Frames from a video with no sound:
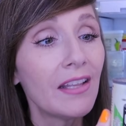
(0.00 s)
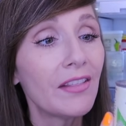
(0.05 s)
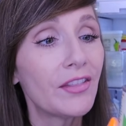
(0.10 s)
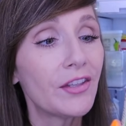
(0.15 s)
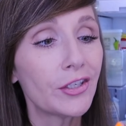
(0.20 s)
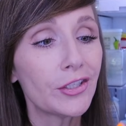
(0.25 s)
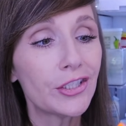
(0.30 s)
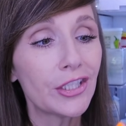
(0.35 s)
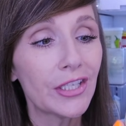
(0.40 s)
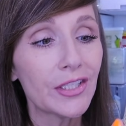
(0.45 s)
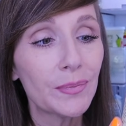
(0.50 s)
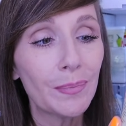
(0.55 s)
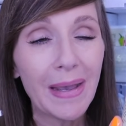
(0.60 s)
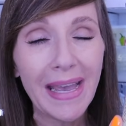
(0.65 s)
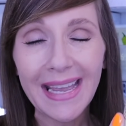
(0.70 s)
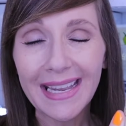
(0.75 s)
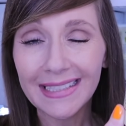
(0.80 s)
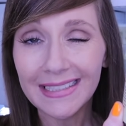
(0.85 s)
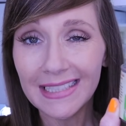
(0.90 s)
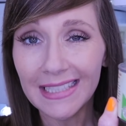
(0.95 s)
They're just
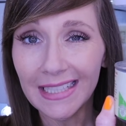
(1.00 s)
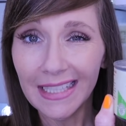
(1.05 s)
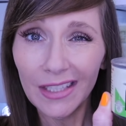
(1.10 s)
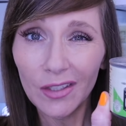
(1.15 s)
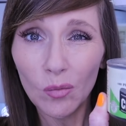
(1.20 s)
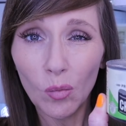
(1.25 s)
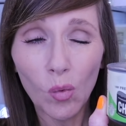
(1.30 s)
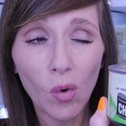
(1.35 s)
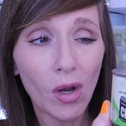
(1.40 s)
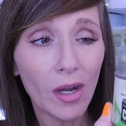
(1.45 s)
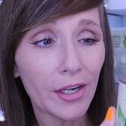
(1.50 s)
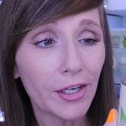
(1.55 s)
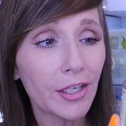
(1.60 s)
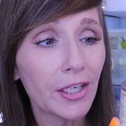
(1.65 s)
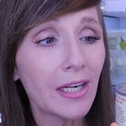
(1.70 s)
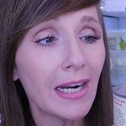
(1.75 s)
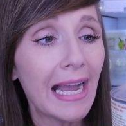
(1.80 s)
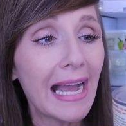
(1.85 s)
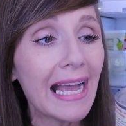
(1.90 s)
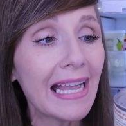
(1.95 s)
packed in
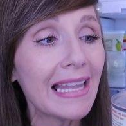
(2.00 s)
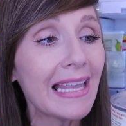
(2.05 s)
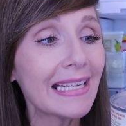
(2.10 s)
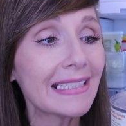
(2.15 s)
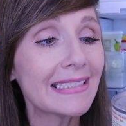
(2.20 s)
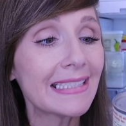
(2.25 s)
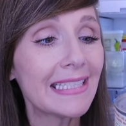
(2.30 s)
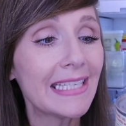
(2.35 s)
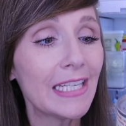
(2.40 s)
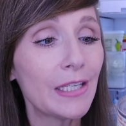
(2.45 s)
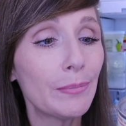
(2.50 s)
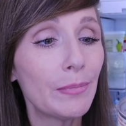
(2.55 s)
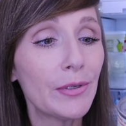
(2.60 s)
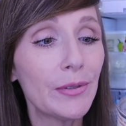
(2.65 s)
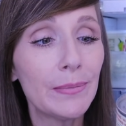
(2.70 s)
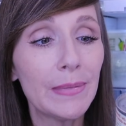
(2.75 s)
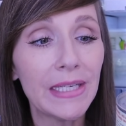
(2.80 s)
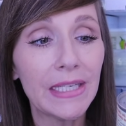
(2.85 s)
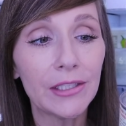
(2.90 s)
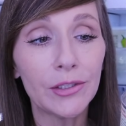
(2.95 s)
water. I like to keep
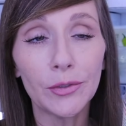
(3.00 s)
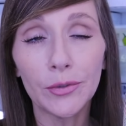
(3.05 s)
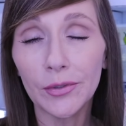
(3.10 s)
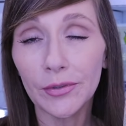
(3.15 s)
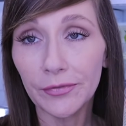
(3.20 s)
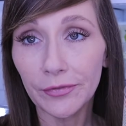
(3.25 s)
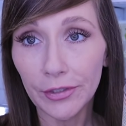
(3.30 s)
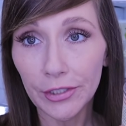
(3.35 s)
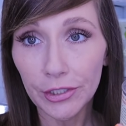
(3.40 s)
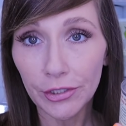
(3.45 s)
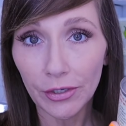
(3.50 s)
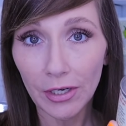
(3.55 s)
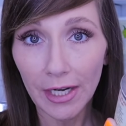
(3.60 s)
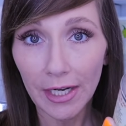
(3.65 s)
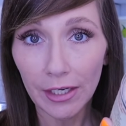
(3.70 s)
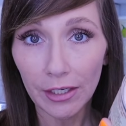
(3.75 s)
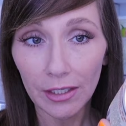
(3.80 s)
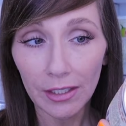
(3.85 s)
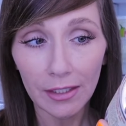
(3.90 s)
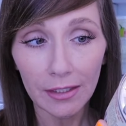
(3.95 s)
them in the
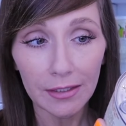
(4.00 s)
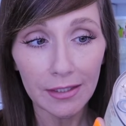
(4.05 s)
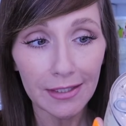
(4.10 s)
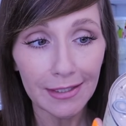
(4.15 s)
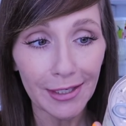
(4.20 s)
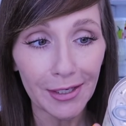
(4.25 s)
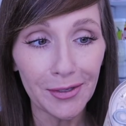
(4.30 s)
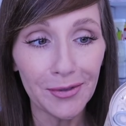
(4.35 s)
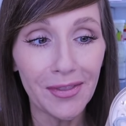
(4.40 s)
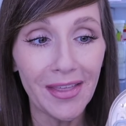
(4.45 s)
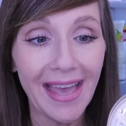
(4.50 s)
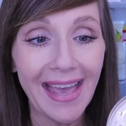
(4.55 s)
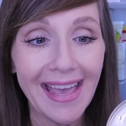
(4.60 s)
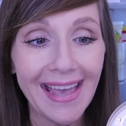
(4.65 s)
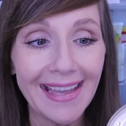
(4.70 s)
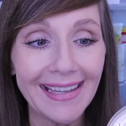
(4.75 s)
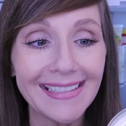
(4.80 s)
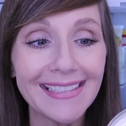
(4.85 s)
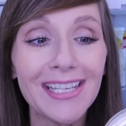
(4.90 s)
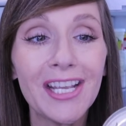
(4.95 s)
refrigerator so
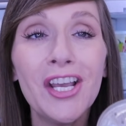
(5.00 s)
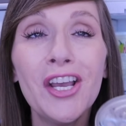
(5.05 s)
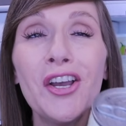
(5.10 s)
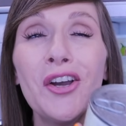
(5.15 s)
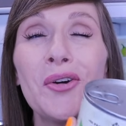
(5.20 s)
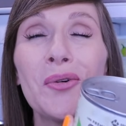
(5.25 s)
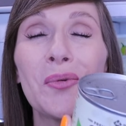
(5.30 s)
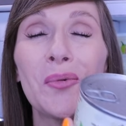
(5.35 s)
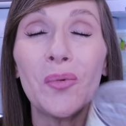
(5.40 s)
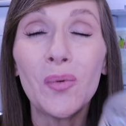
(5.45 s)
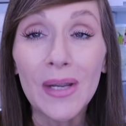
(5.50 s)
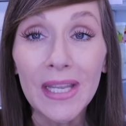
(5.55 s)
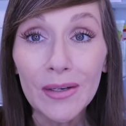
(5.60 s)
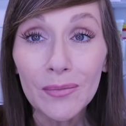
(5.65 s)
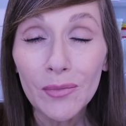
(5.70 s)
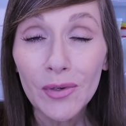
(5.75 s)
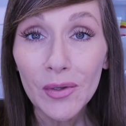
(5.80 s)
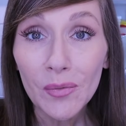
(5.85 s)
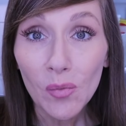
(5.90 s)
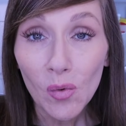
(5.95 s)
that
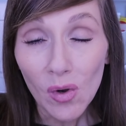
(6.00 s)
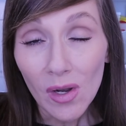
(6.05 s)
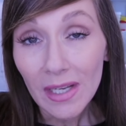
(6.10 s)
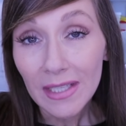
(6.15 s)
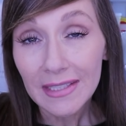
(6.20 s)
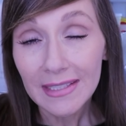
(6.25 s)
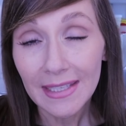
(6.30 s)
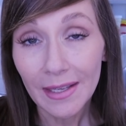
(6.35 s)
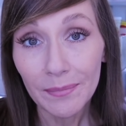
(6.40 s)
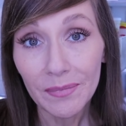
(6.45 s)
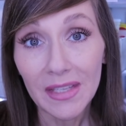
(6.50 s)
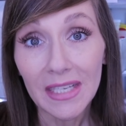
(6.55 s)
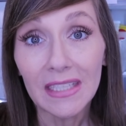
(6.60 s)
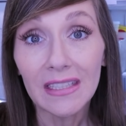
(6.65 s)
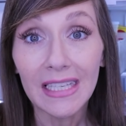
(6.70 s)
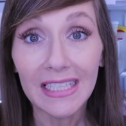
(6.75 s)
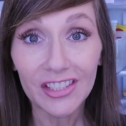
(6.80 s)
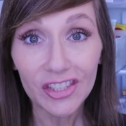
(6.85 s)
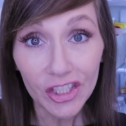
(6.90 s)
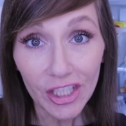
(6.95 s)
when we want something
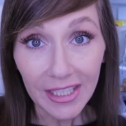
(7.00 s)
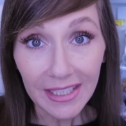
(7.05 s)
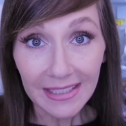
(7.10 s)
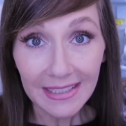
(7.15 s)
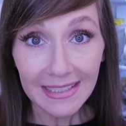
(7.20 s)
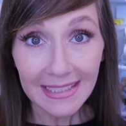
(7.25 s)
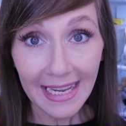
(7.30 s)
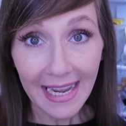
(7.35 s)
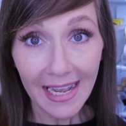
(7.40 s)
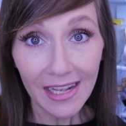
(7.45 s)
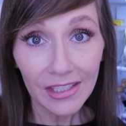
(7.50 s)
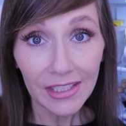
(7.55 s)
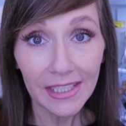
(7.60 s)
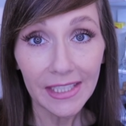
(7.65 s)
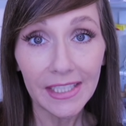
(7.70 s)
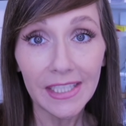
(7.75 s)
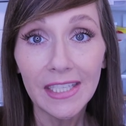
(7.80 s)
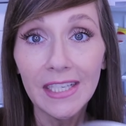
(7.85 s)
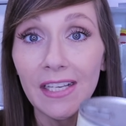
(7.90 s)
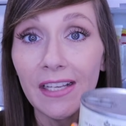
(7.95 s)
like chicken
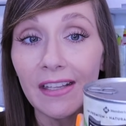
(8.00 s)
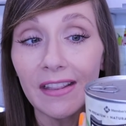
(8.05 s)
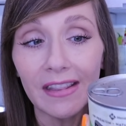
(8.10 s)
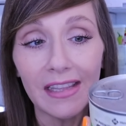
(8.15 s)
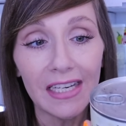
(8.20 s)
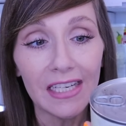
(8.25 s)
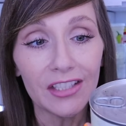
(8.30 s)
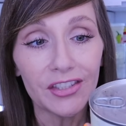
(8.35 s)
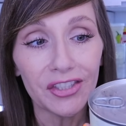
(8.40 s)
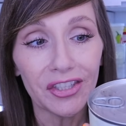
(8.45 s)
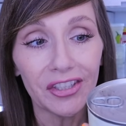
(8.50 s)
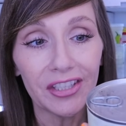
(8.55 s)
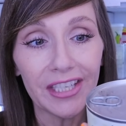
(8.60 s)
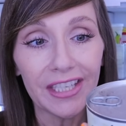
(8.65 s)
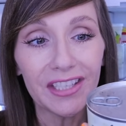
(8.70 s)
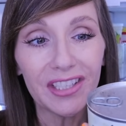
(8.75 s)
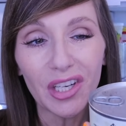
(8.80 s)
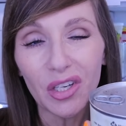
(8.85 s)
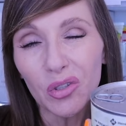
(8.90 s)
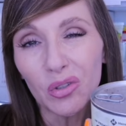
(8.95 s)
salad, then it's
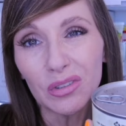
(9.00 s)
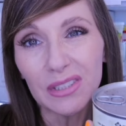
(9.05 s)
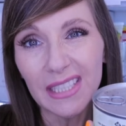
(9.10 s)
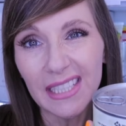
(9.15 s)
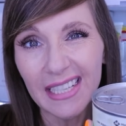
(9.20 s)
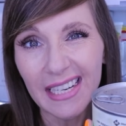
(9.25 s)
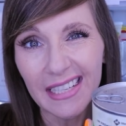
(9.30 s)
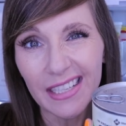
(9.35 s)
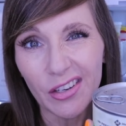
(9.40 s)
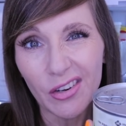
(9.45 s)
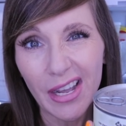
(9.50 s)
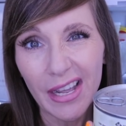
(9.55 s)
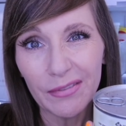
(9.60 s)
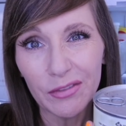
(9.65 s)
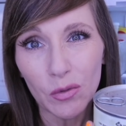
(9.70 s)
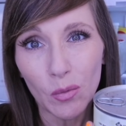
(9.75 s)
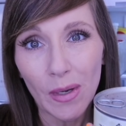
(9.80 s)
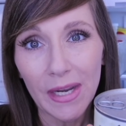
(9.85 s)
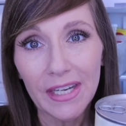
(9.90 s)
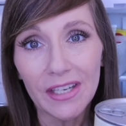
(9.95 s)
already cold and I don't
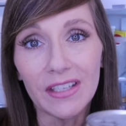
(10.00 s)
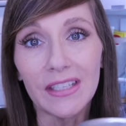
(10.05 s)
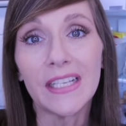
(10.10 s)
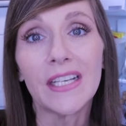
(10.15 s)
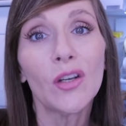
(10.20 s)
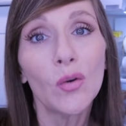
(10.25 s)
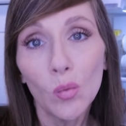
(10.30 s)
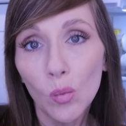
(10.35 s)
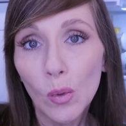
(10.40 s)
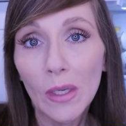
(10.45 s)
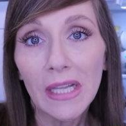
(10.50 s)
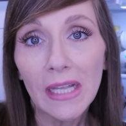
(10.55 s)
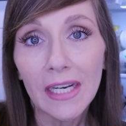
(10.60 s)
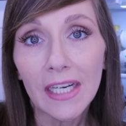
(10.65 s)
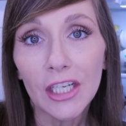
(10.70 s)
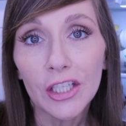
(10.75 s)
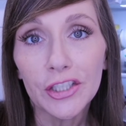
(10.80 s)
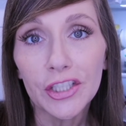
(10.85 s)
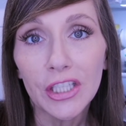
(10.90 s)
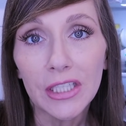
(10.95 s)
have to wait on it. We
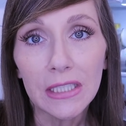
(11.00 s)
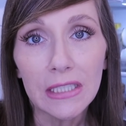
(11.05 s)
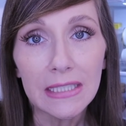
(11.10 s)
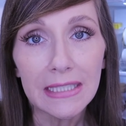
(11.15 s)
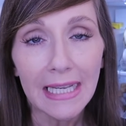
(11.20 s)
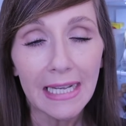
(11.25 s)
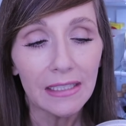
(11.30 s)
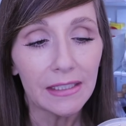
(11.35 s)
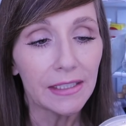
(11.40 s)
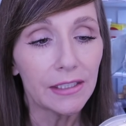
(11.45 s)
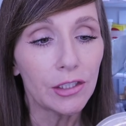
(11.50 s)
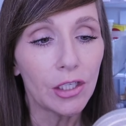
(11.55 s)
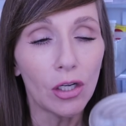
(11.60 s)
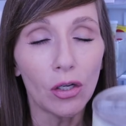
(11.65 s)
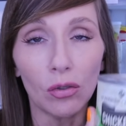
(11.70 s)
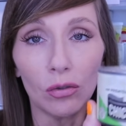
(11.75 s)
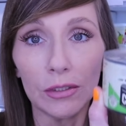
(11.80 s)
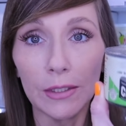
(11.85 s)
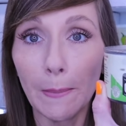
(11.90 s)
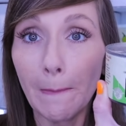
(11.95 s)
like our chicken salad
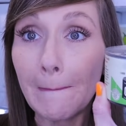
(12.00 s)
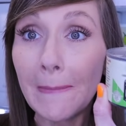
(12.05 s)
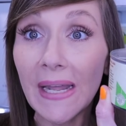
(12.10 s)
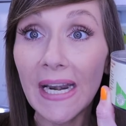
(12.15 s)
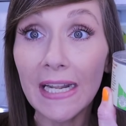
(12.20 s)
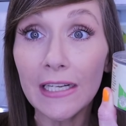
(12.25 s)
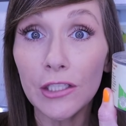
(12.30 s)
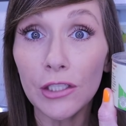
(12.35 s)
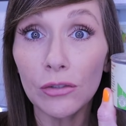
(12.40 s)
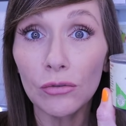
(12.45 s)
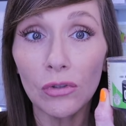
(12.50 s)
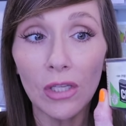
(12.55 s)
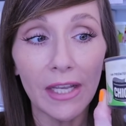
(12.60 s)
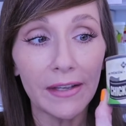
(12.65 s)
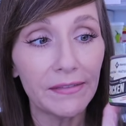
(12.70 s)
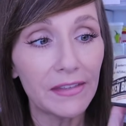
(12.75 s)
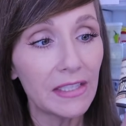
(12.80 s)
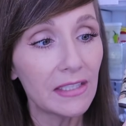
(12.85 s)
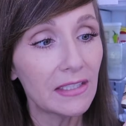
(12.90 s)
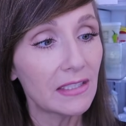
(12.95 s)
cold, but I do
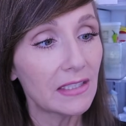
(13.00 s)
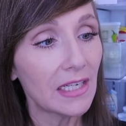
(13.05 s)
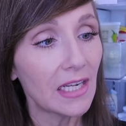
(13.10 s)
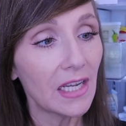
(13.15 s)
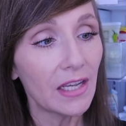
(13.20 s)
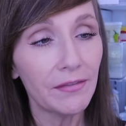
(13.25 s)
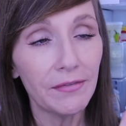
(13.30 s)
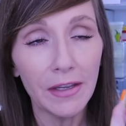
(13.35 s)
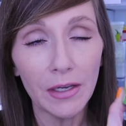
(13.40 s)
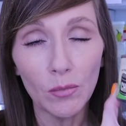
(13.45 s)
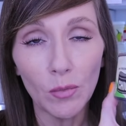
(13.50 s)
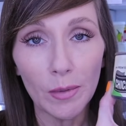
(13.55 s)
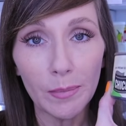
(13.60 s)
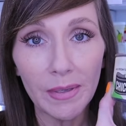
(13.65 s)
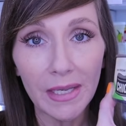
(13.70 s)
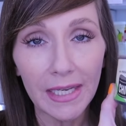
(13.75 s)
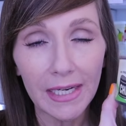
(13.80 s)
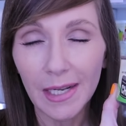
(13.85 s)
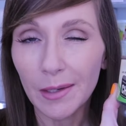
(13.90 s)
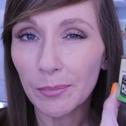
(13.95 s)
love this stuff and we
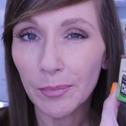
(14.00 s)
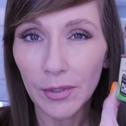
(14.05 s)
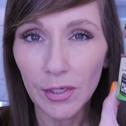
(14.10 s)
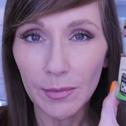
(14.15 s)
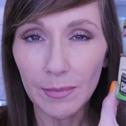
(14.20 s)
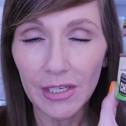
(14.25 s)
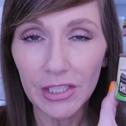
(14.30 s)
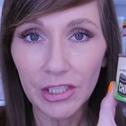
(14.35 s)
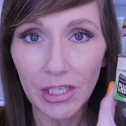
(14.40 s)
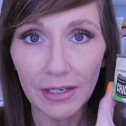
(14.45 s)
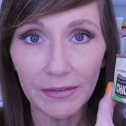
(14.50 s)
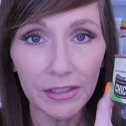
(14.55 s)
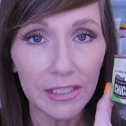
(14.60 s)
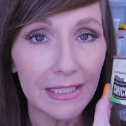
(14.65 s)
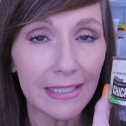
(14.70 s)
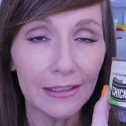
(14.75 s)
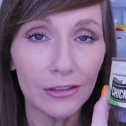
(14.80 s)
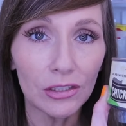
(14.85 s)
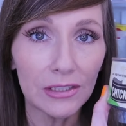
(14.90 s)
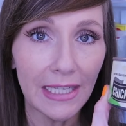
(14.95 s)
pick it up pretty much every
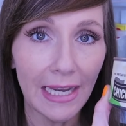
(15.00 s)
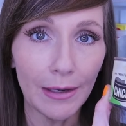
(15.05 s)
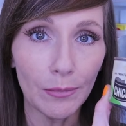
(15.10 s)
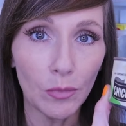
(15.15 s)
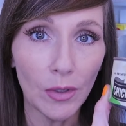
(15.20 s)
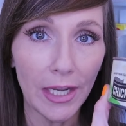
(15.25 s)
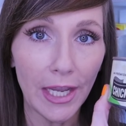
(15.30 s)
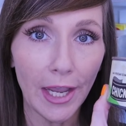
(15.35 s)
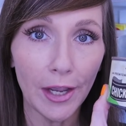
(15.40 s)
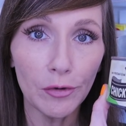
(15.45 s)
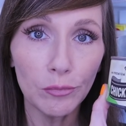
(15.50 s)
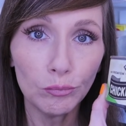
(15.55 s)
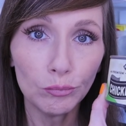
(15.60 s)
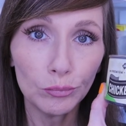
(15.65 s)
single time we go.